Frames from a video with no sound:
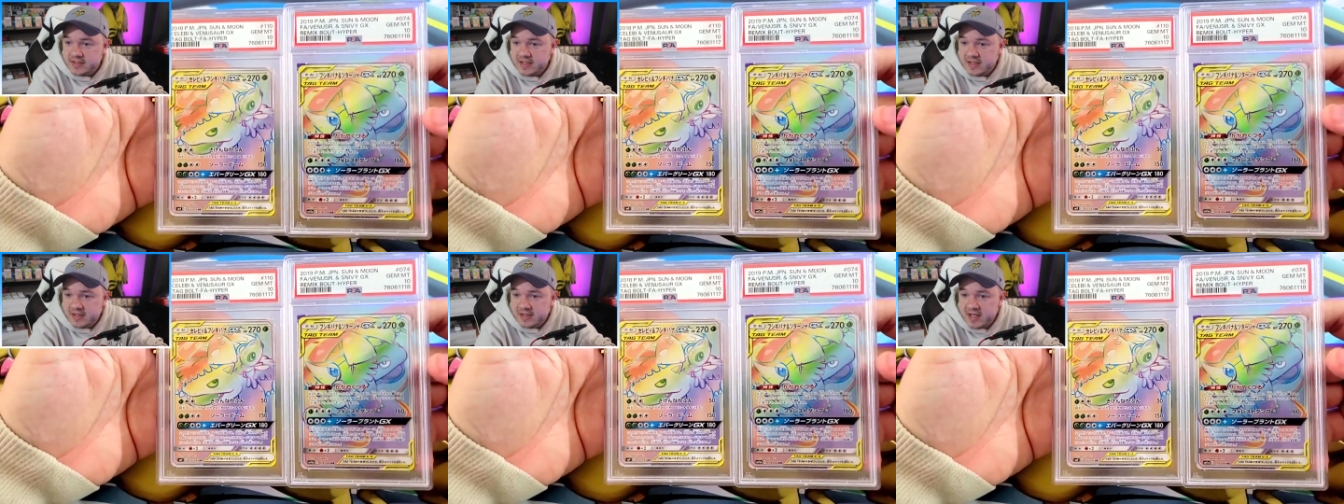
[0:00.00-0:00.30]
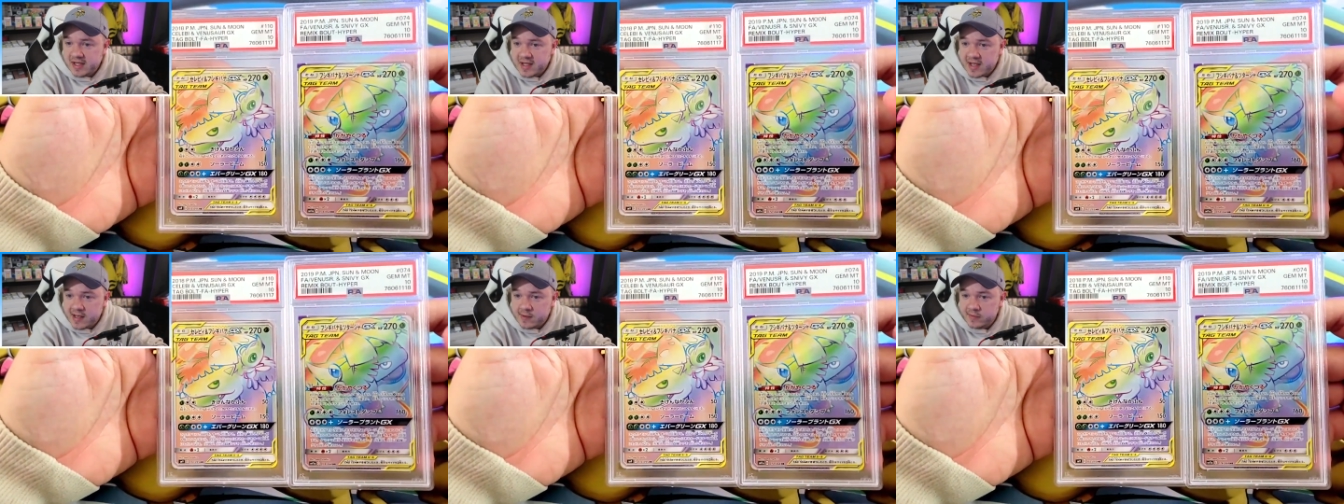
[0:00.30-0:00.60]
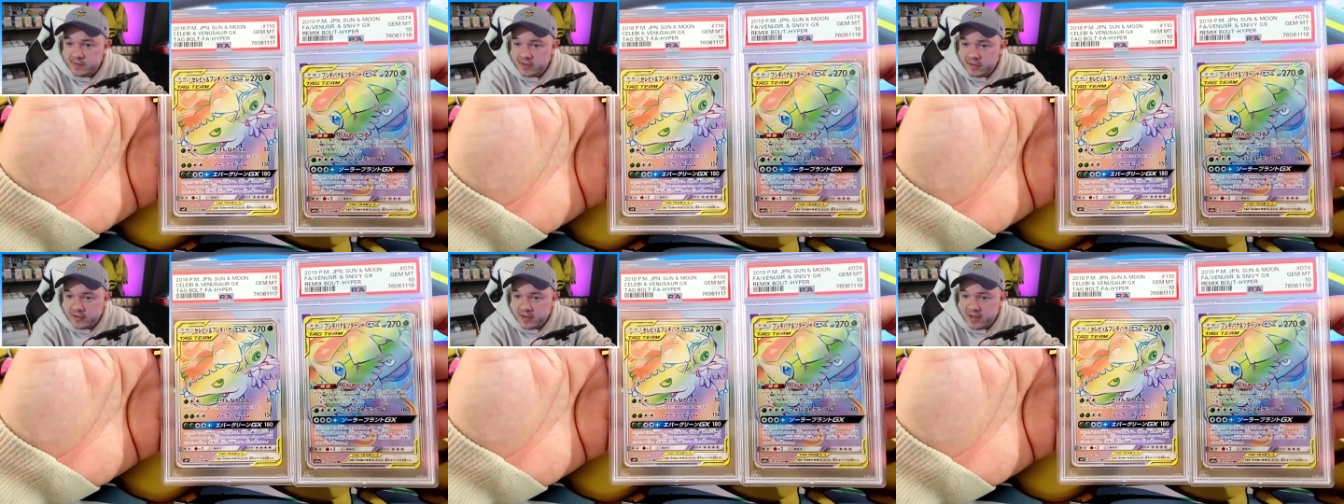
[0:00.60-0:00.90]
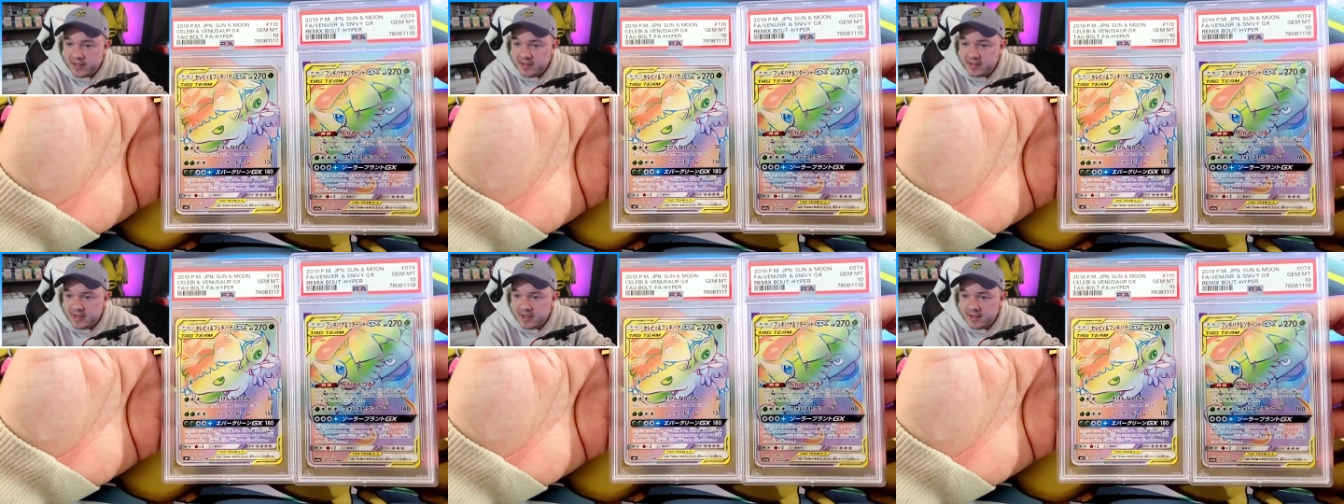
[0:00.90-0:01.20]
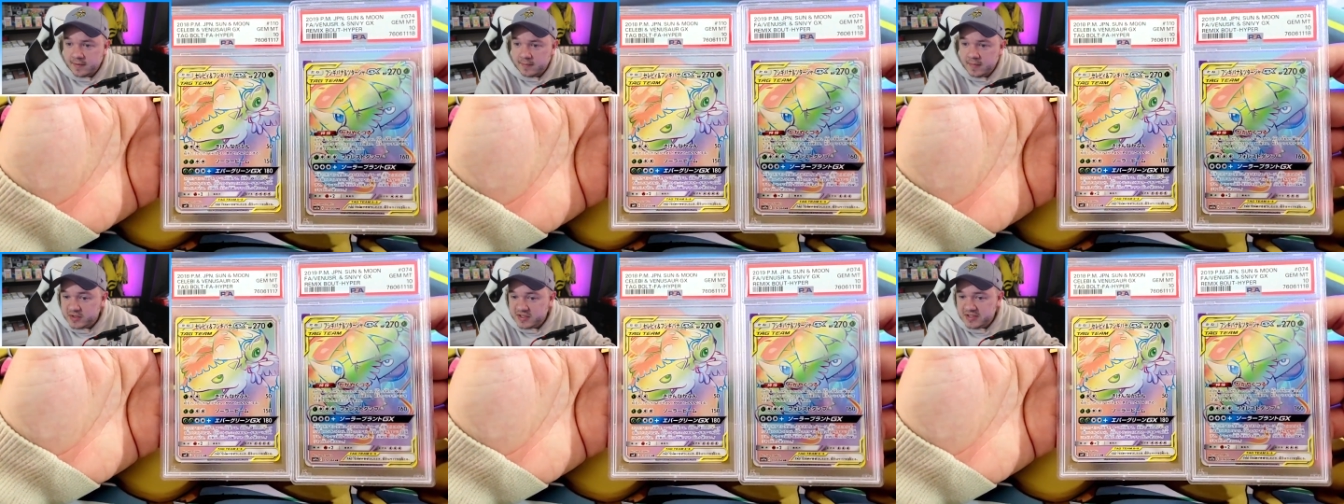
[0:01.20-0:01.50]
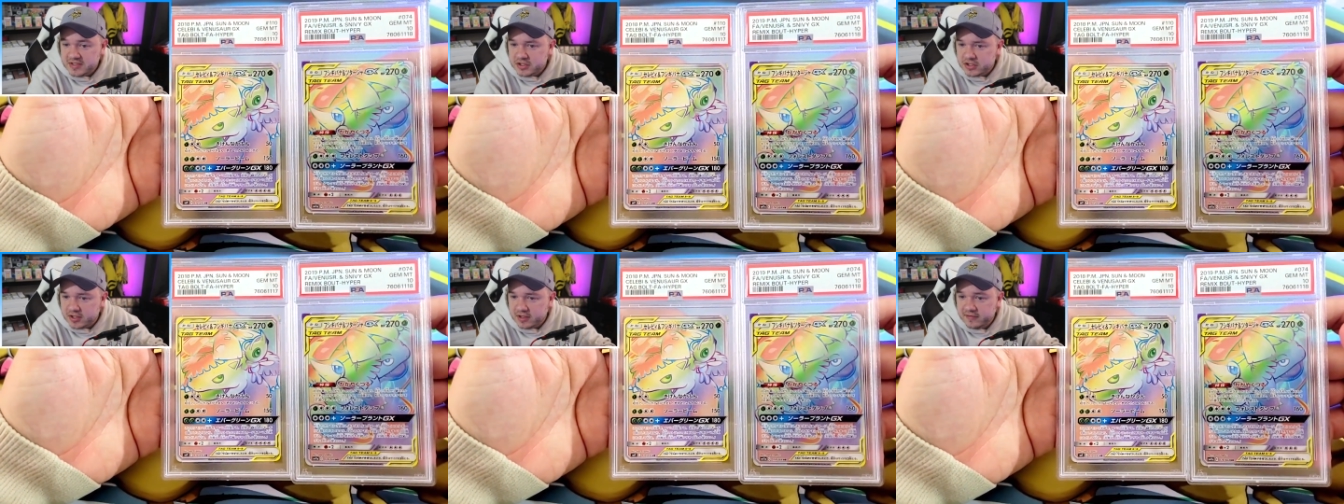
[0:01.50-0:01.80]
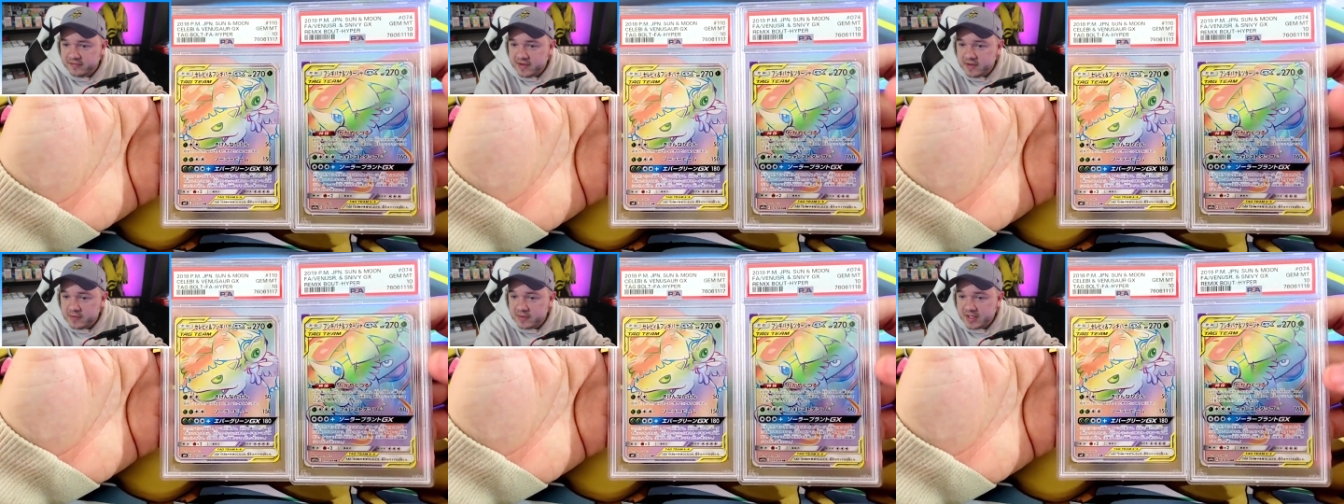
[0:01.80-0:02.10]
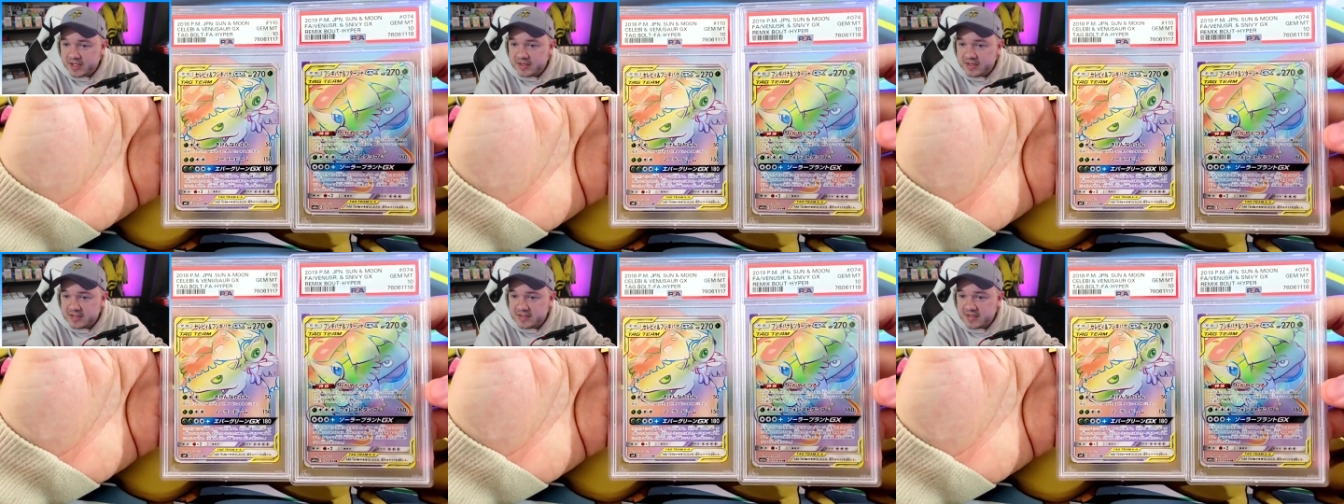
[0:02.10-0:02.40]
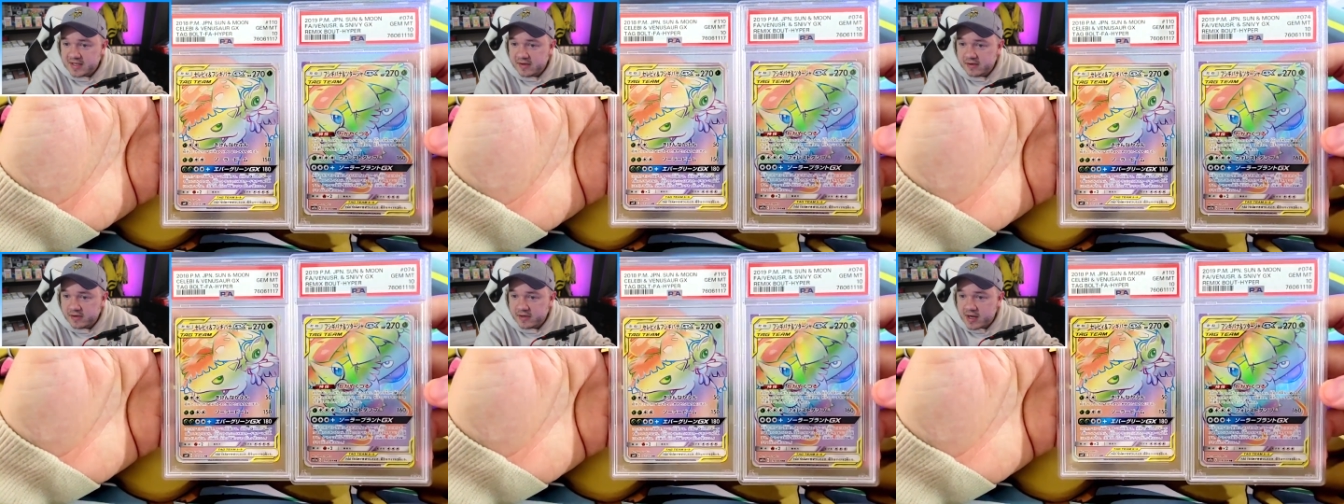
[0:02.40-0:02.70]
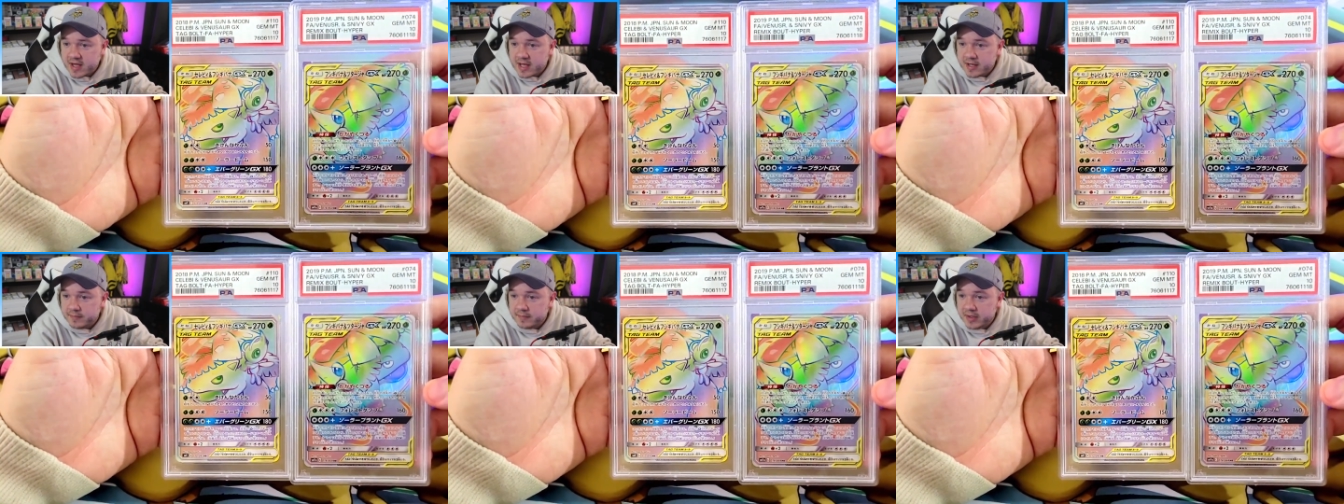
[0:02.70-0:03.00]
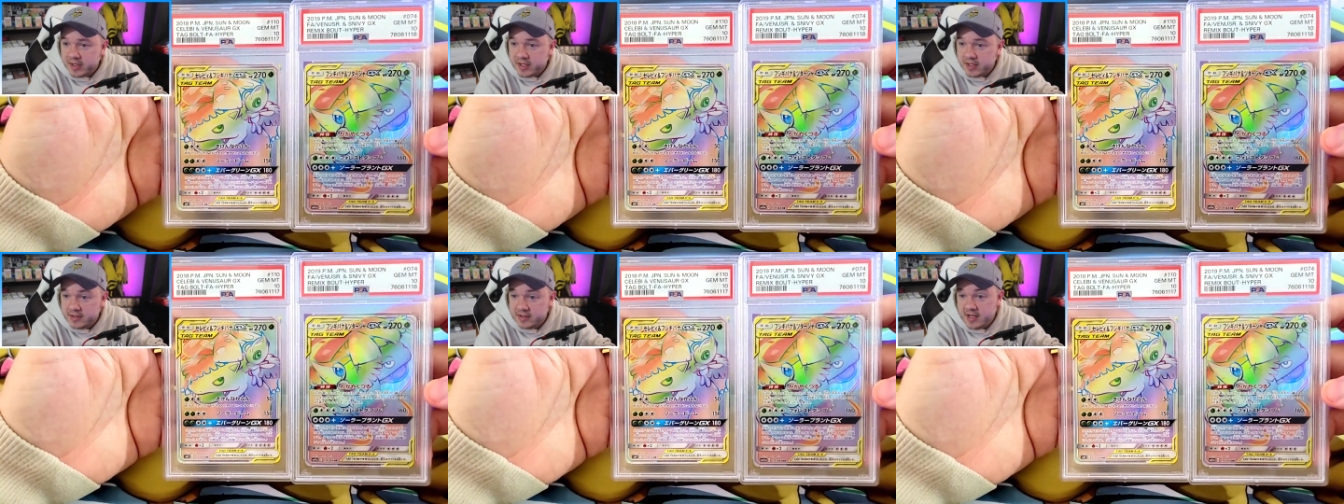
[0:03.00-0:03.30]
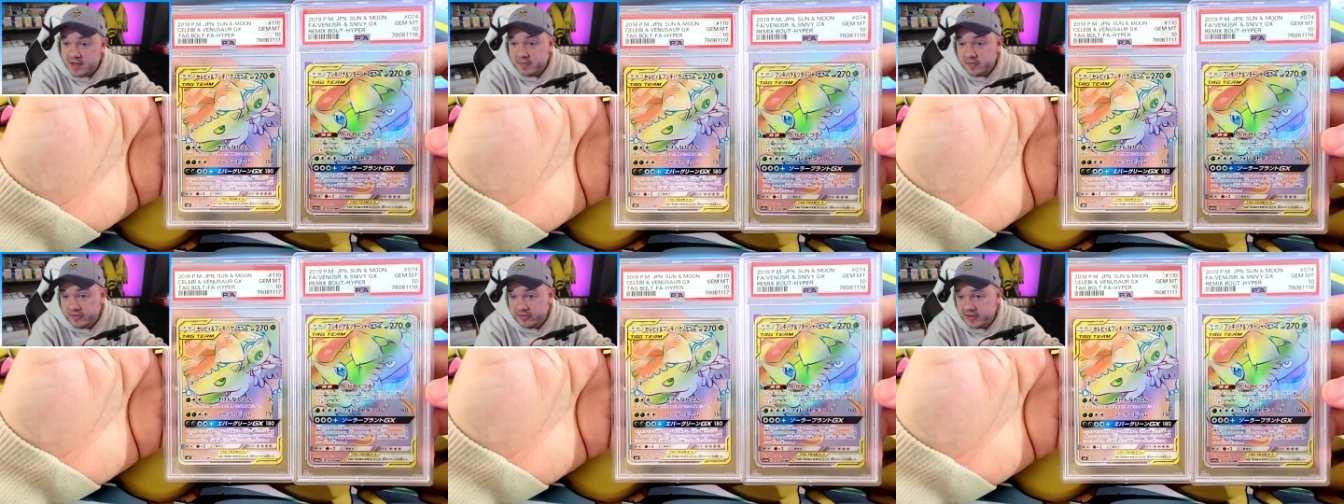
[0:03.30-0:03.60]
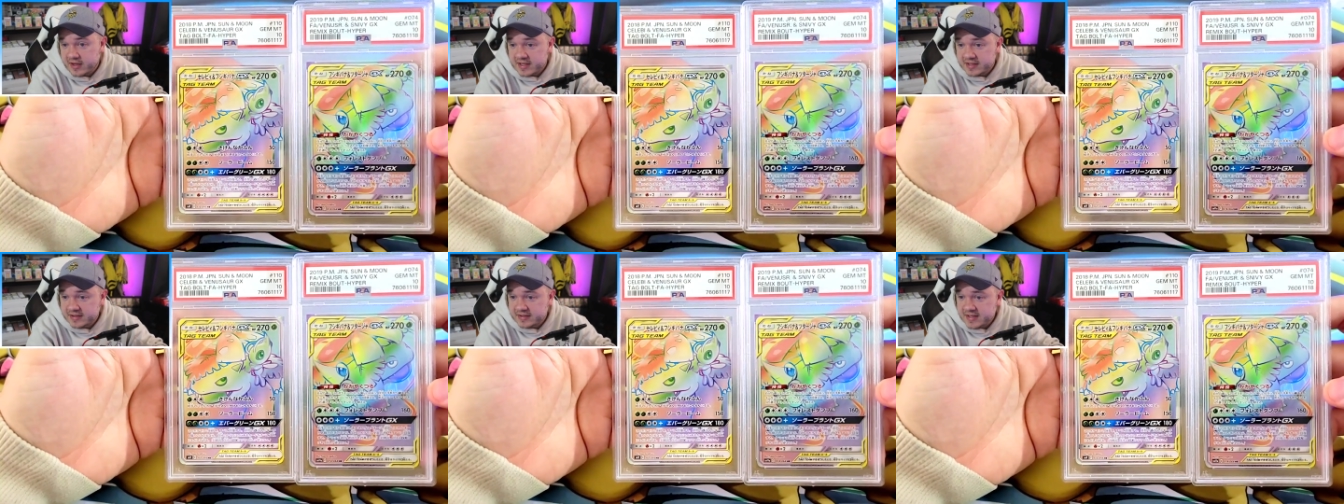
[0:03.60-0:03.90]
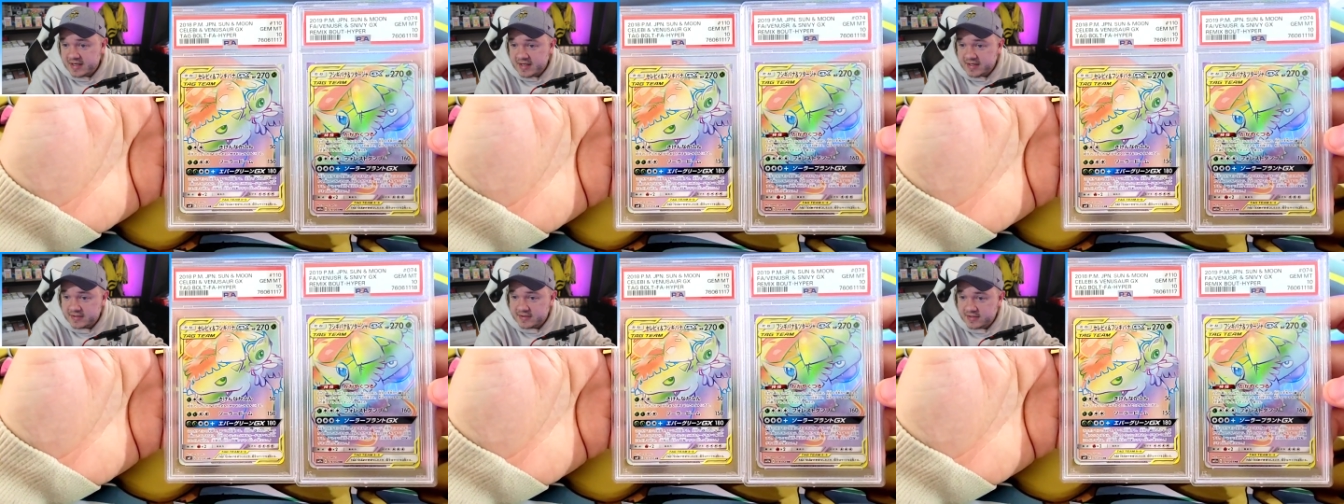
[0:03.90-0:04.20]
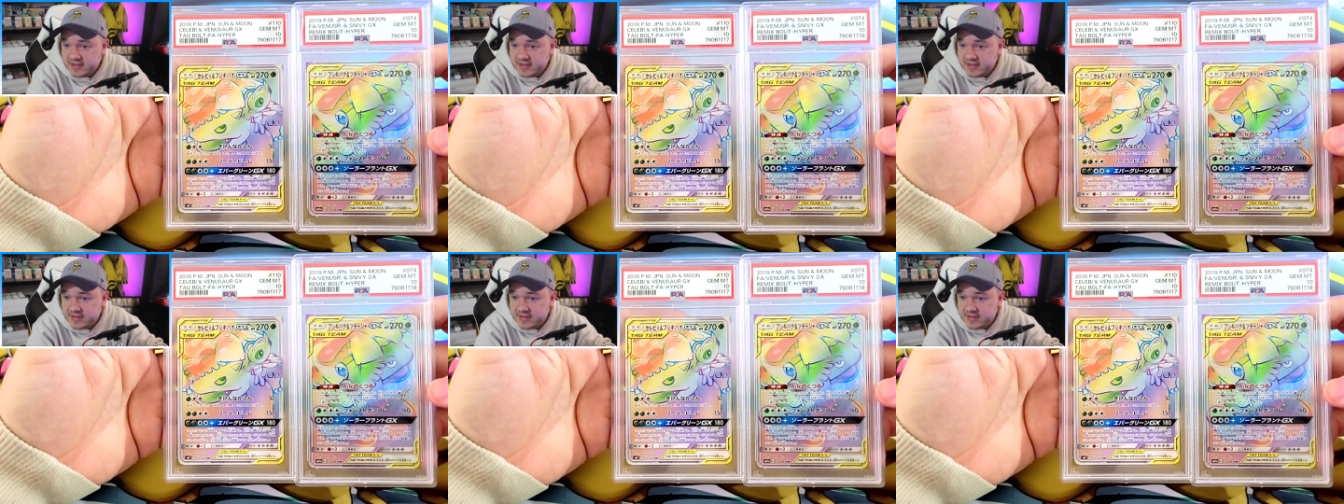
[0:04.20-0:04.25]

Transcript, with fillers: Didn't think I would grade them. Wasn't sure if they would get the 10 or not, but they both got the 10.